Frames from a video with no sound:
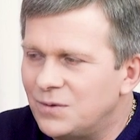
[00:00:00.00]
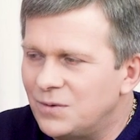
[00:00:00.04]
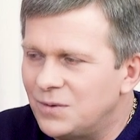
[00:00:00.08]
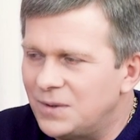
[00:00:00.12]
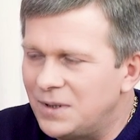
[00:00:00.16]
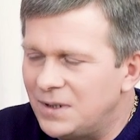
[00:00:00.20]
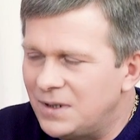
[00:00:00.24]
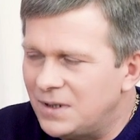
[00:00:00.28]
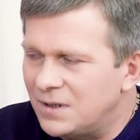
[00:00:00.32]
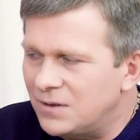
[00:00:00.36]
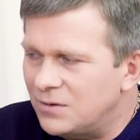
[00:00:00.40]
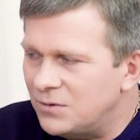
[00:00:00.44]

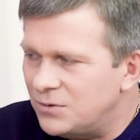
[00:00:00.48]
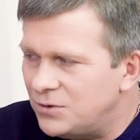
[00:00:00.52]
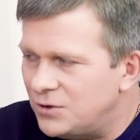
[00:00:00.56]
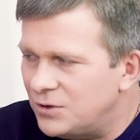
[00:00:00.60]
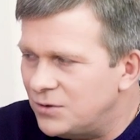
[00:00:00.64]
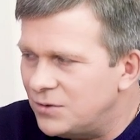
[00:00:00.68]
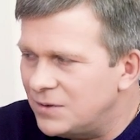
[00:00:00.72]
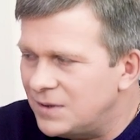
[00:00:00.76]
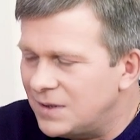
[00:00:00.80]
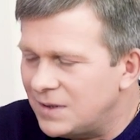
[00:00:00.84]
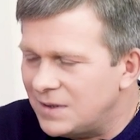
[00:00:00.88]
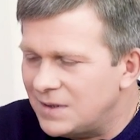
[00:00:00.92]
And
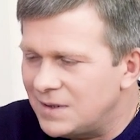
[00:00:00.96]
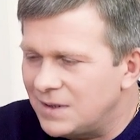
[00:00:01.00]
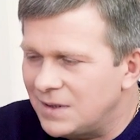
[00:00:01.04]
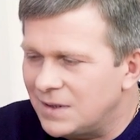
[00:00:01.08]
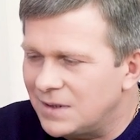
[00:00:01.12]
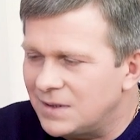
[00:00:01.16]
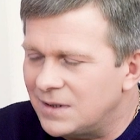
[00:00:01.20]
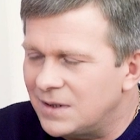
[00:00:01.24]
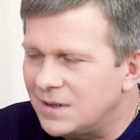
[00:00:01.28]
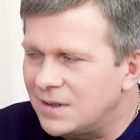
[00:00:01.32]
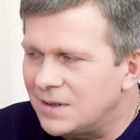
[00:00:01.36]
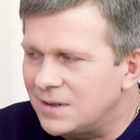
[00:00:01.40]
what does this
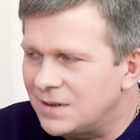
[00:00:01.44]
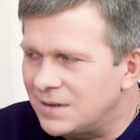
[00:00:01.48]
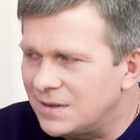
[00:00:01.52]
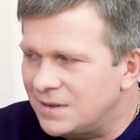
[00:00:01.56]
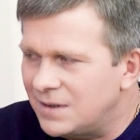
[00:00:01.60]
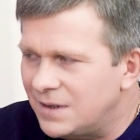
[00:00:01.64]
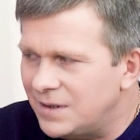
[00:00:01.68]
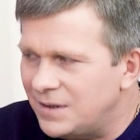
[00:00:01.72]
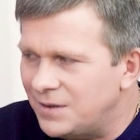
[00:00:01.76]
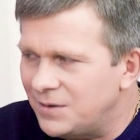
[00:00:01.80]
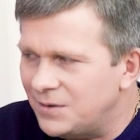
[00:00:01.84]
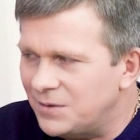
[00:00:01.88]
learnedness
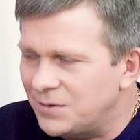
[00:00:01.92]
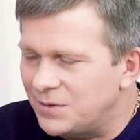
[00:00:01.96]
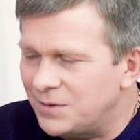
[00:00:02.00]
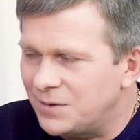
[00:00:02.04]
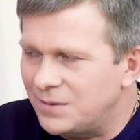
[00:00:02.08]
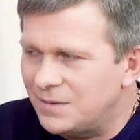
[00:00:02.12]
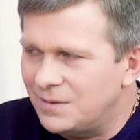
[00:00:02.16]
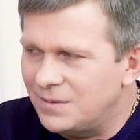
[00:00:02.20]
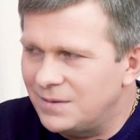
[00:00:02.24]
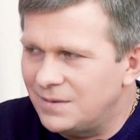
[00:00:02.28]
give?